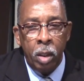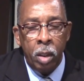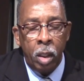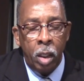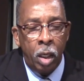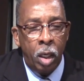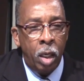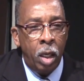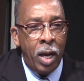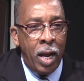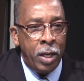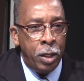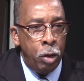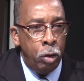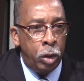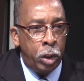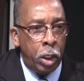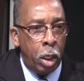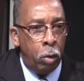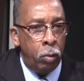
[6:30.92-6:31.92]
uh, and
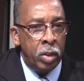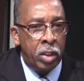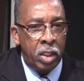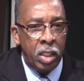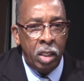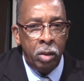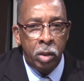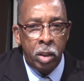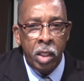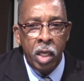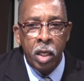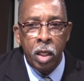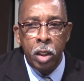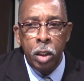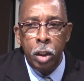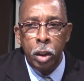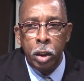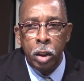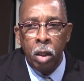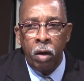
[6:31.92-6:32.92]
you shall receive, seek
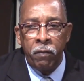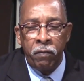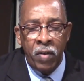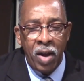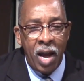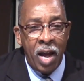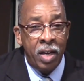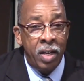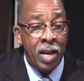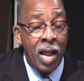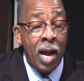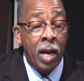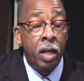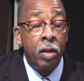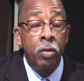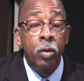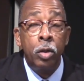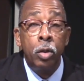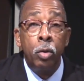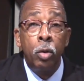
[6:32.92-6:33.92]
and you shall find,
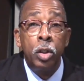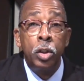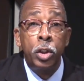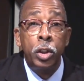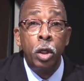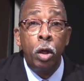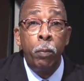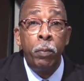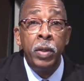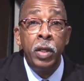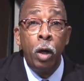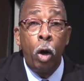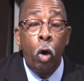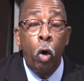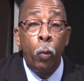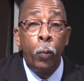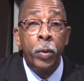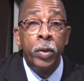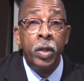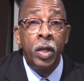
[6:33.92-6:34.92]
knocking the door shall be
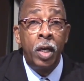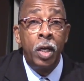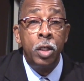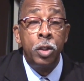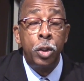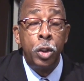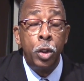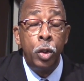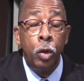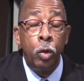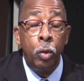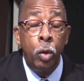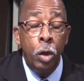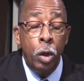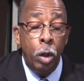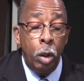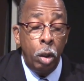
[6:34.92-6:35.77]
opened unto you.